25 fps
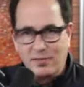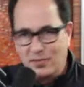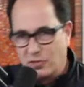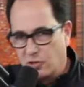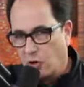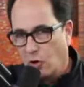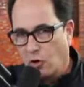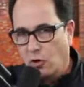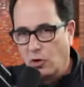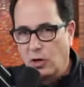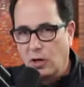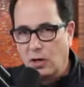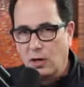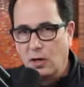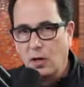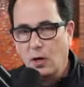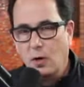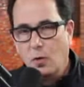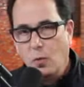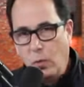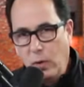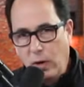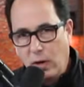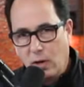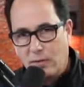It's all good.
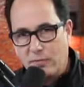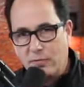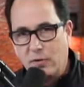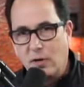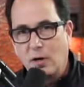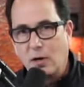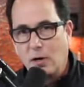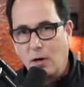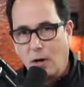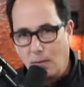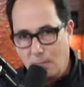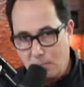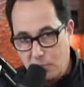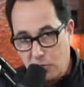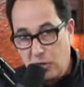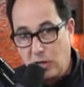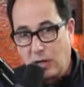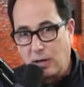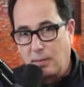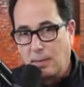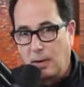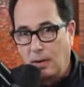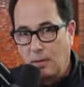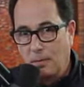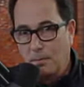WeOlive.com, check
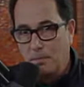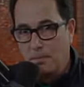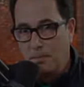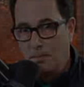them out.